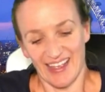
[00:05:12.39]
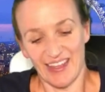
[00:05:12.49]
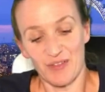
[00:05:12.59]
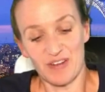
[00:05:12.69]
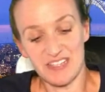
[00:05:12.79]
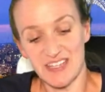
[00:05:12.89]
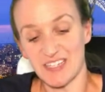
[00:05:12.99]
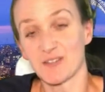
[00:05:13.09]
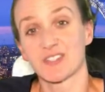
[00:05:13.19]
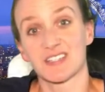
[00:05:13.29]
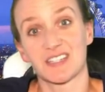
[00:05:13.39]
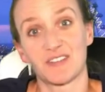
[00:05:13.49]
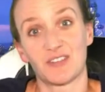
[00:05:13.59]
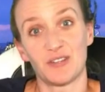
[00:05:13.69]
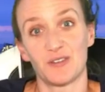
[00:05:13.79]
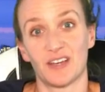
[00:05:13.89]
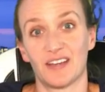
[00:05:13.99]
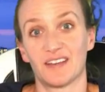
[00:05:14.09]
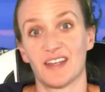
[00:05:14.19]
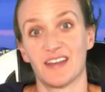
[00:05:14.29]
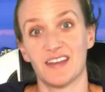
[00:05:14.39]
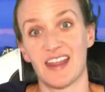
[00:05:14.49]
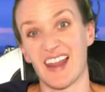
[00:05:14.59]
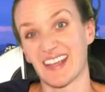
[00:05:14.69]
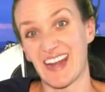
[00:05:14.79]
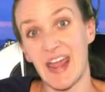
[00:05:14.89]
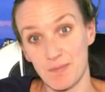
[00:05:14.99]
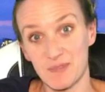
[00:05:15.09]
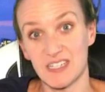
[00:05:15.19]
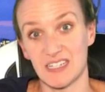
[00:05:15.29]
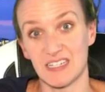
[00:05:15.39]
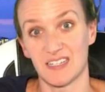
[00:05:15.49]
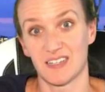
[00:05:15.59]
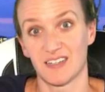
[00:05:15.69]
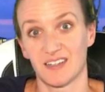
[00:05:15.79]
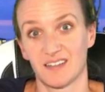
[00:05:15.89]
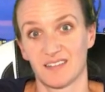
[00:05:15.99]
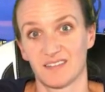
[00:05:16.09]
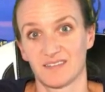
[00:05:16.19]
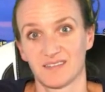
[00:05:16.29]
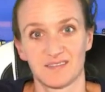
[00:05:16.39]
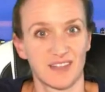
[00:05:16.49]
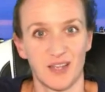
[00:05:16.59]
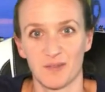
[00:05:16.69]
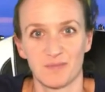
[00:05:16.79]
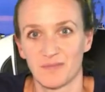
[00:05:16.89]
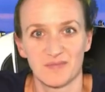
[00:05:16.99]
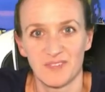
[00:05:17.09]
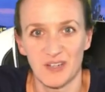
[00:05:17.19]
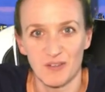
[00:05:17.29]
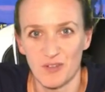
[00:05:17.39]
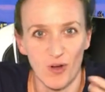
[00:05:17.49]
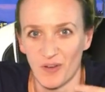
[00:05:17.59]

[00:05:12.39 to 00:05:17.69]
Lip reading: And the reason they don't just give you an empty non-vaccine